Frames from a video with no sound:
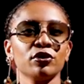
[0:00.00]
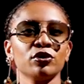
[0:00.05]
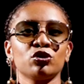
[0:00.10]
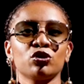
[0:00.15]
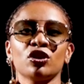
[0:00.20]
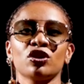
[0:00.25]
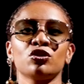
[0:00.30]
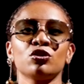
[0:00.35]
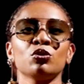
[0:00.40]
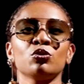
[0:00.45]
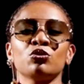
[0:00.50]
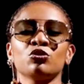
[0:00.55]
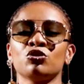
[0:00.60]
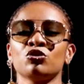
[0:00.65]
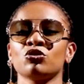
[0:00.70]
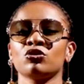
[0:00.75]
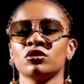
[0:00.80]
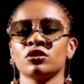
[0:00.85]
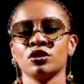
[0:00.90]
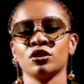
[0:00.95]
So it's you who
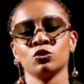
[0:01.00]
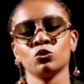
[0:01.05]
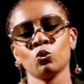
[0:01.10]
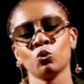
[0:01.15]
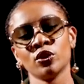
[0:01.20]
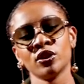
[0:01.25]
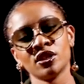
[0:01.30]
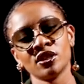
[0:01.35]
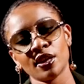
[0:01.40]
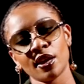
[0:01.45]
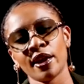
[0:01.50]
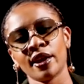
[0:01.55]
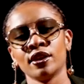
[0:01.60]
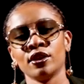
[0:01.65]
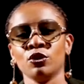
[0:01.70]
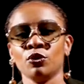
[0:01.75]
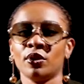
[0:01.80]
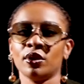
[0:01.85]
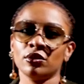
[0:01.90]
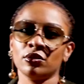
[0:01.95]
chooses which
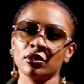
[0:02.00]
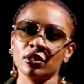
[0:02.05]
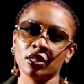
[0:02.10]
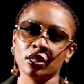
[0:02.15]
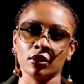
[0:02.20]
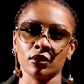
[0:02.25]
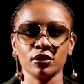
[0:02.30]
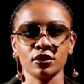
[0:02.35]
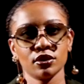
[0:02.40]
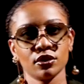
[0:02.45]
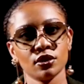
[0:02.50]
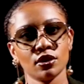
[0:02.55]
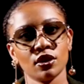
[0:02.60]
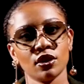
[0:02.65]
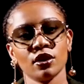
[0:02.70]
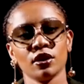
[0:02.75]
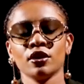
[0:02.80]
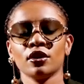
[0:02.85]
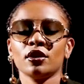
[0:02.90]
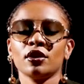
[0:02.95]
side you want to tilt.
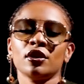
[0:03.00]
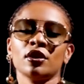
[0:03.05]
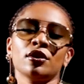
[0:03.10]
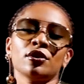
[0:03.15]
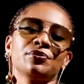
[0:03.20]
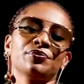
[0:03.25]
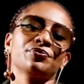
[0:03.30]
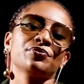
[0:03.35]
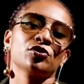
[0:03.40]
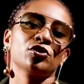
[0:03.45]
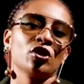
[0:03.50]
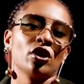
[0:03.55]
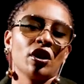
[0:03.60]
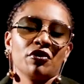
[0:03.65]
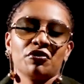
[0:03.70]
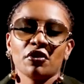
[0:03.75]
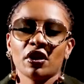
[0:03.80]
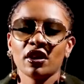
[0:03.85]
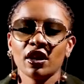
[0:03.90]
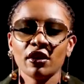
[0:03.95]
So
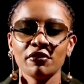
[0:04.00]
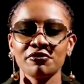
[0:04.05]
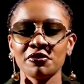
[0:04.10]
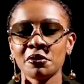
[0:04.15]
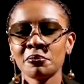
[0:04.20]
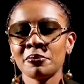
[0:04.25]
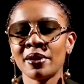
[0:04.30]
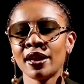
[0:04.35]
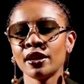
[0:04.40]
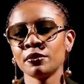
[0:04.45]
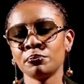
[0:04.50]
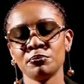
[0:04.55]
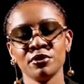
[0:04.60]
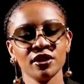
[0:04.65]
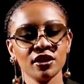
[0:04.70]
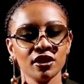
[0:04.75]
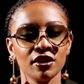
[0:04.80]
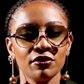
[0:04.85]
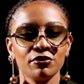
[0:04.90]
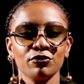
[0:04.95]
if you're an evil man,
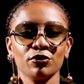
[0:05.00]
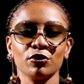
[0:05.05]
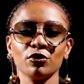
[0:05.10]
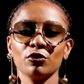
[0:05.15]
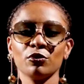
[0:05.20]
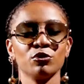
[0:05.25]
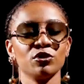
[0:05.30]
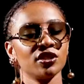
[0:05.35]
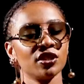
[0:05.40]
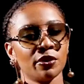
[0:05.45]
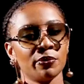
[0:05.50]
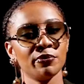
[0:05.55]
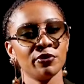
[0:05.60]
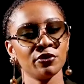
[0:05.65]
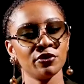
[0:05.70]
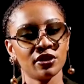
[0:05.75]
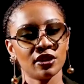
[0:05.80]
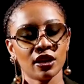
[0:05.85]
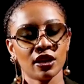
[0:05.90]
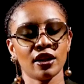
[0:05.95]
be evil. We shall be
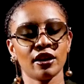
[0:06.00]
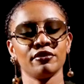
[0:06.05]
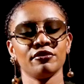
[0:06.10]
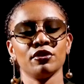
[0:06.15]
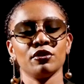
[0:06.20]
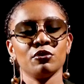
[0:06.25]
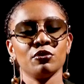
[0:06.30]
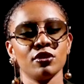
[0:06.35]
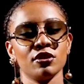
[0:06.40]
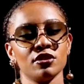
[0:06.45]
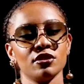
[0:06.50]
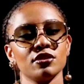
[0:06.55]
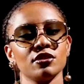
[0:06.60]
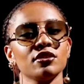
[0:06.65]
with a loving one.